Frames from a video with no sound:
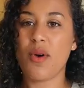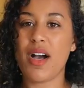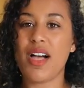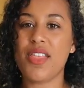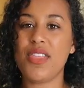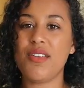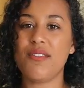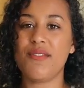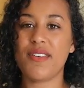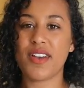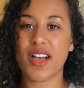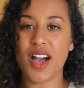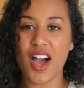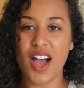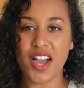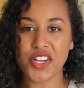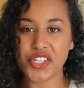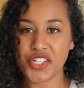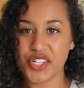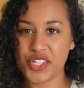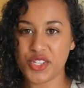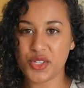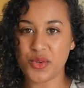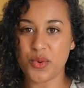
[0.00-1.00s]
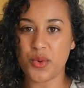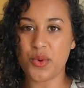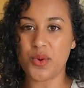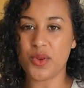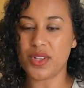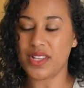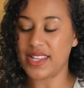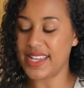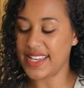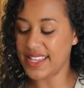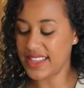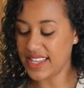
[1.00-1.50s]
While the focaccia is
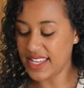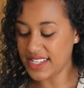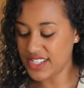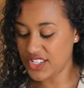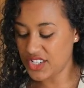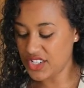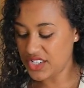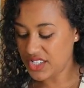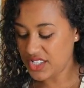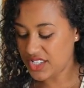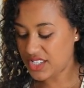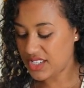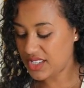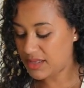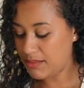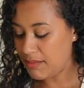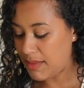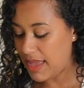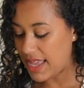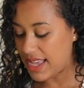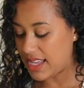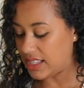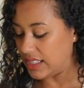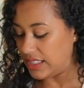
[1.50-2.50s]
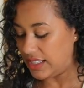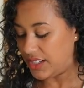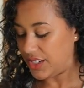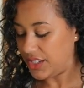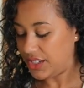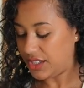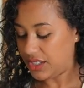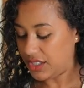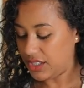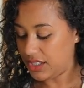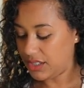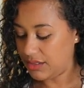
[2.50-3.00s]
cooling, let's just make a
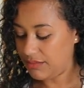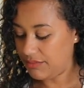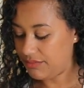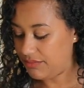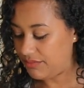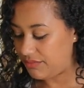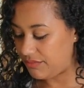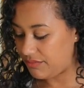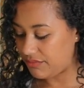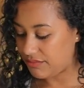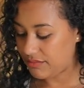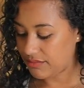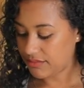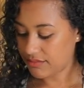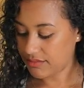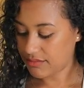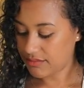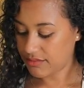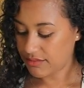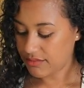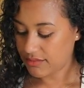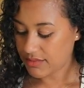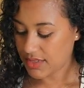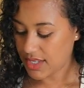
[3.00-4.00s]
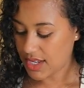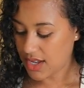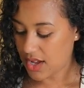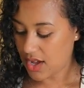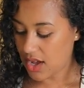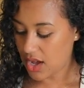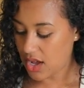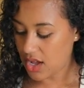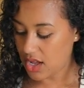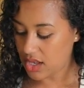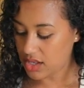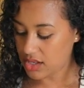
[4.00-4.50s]
little
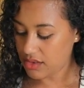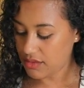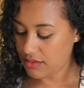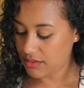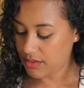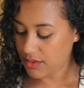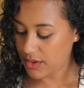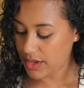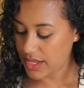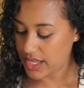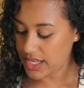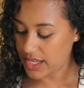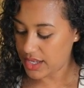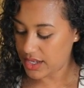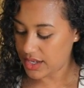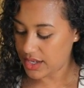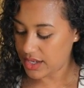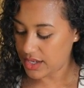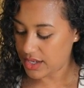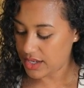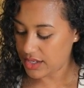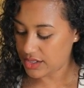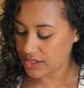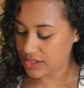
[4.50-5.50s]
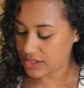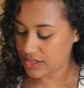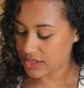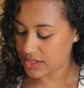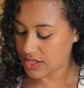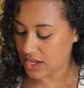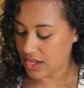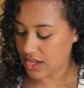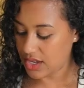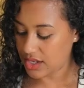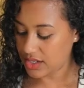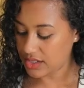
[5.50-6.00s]
olive oil,
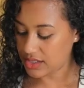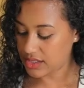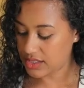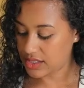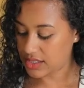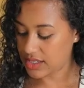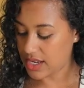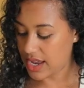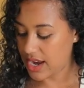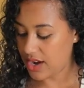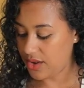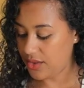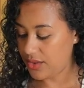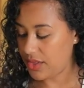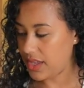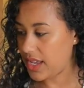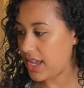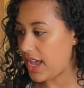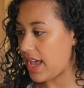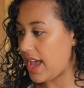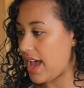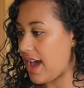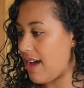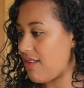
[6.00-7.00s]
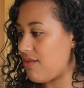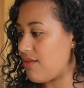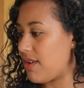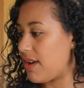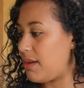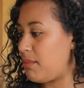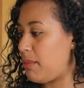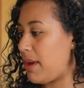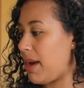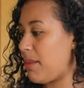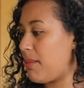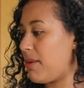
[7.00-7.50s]
salt. I don't think I have
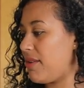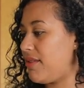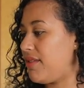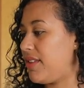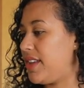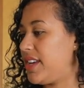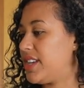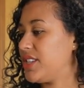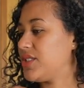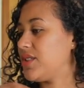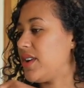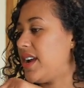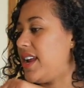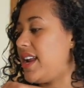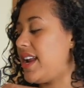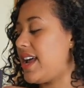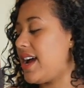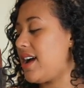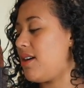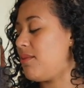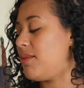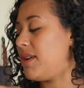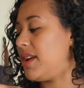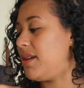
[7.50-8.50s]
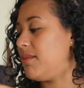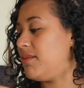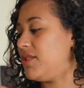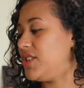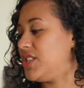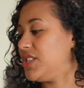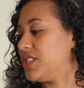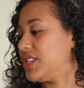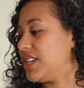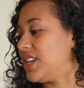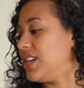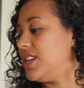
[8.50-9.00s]
red pepper flakes right now, but I'm
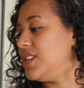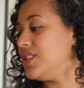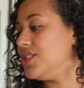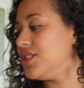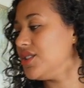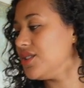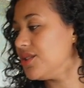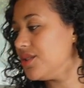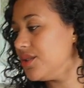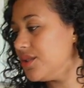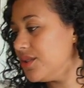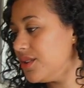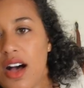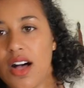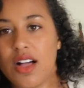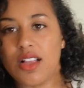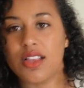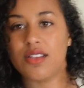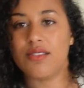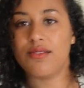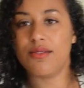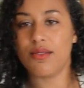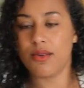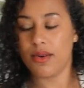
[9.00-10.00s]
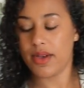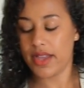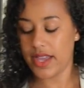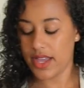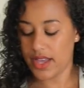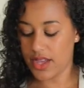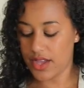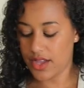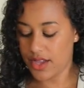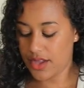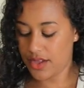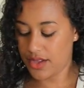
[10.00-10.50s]
just gonna do olive
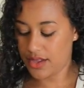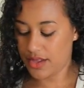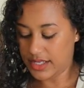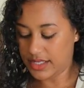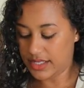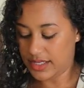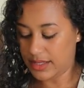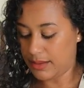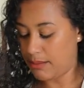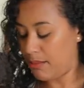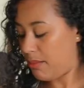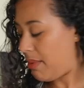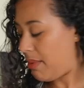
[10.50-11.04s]
oil, some